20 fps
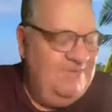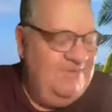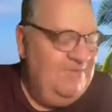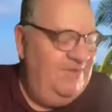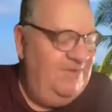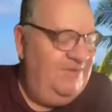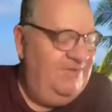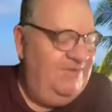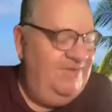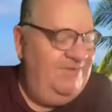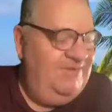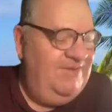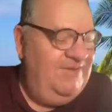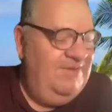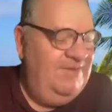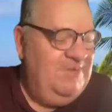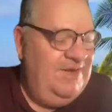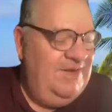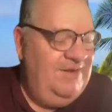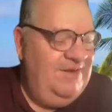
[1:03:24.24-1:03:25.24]
my
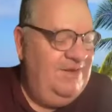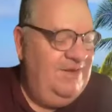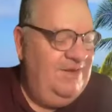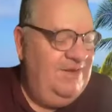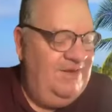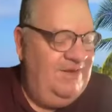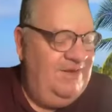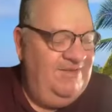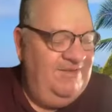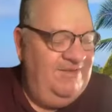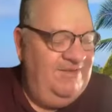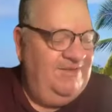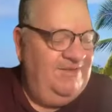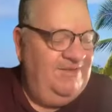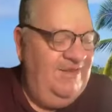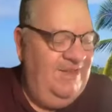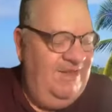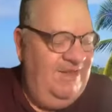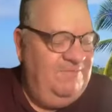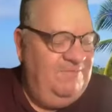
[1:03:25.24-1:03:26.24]
sister, but I just
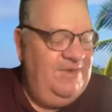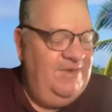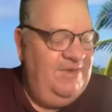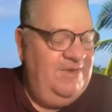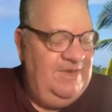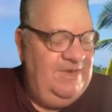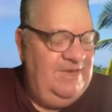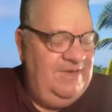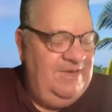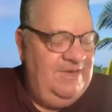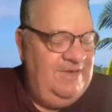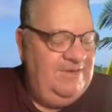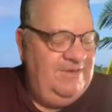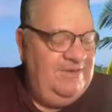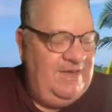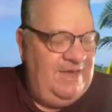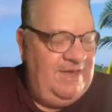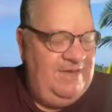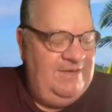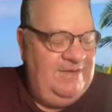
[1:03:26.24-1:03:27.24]
love you, you know.
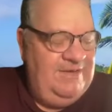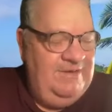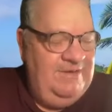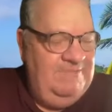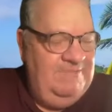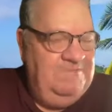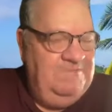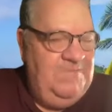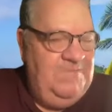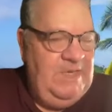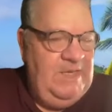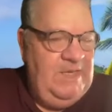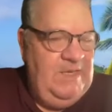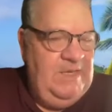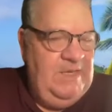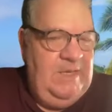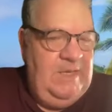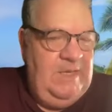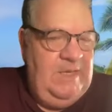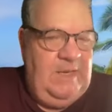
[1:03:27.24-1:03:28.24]
And
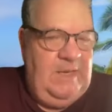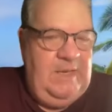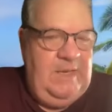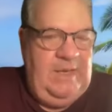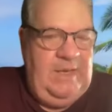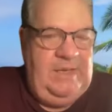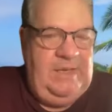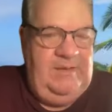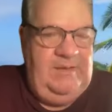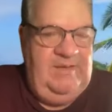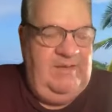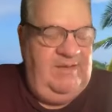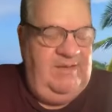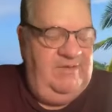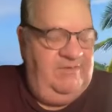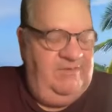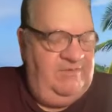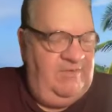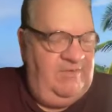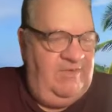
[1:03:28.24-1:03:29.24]

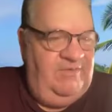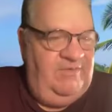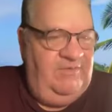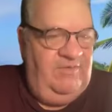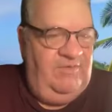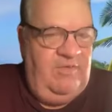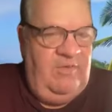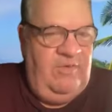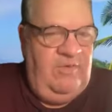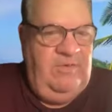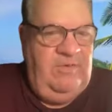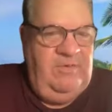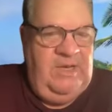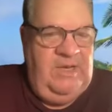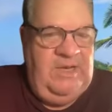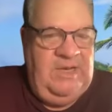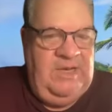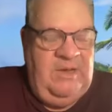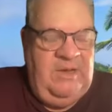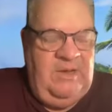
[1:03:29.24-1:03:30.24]
it's true,
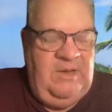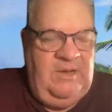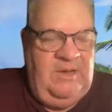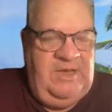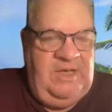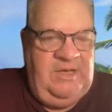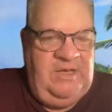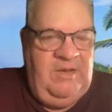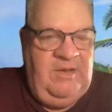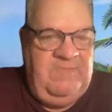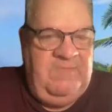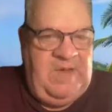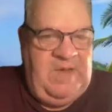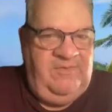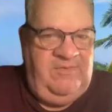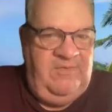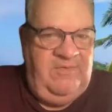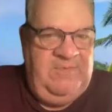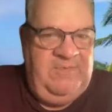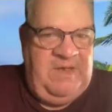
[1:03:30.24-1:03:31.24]
you know. I think I
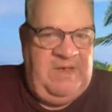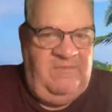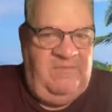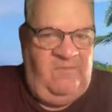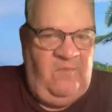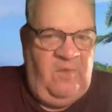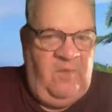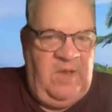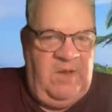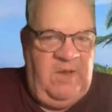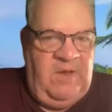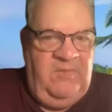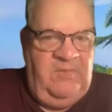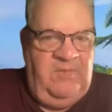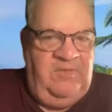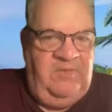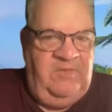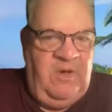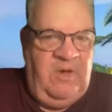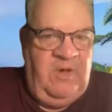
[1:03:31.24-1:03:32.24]
met you about
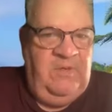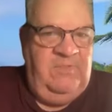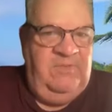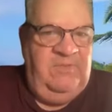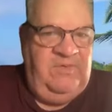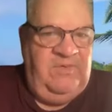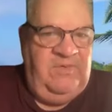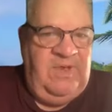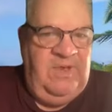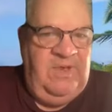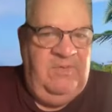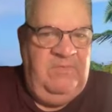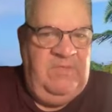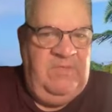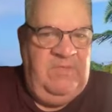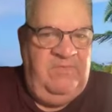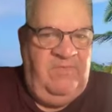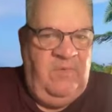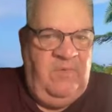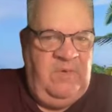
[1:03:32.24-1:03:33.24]
400 times
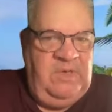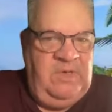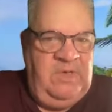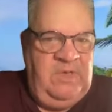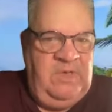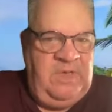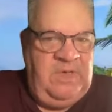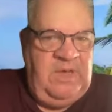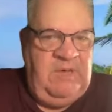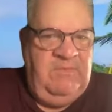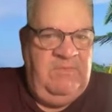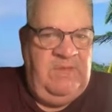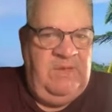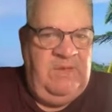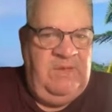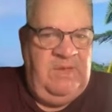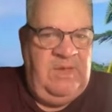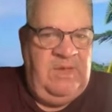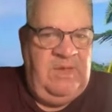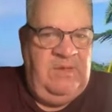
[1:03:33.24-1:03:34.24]
before you came
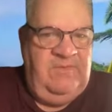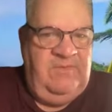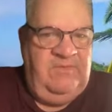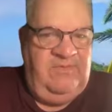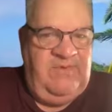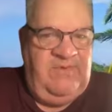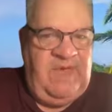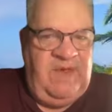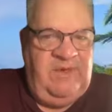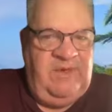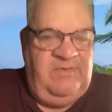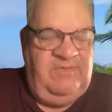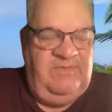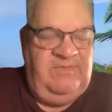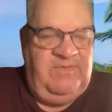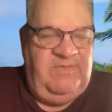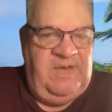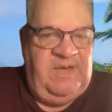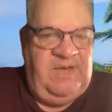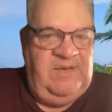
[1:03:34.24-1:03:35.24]
and started
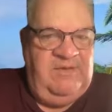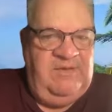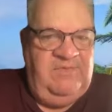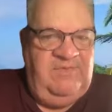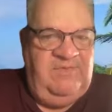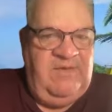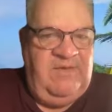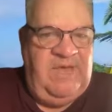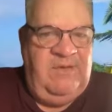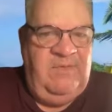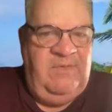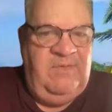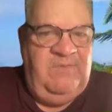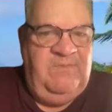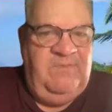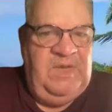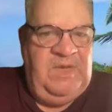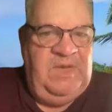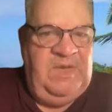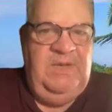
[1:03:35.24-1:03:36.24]
spending each day
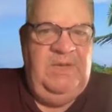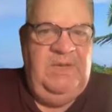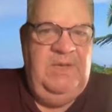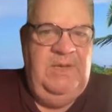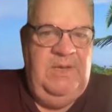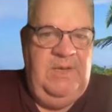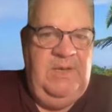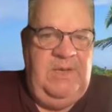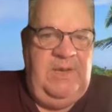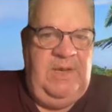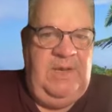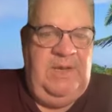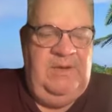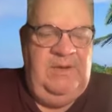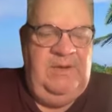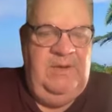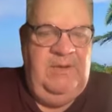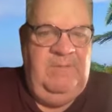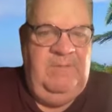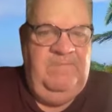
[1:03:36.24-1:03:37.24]
with me.
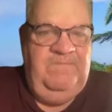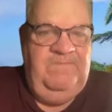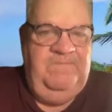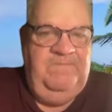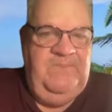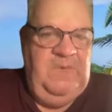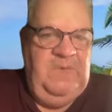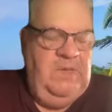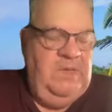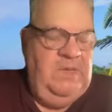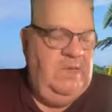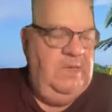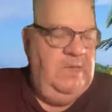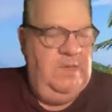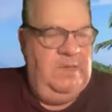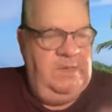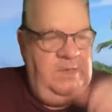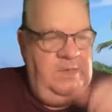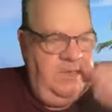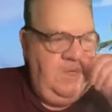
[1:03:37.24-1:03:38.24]
And,
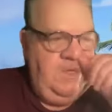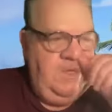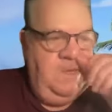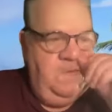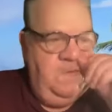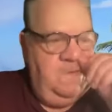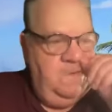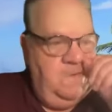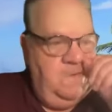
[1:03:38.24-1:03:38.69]
you know,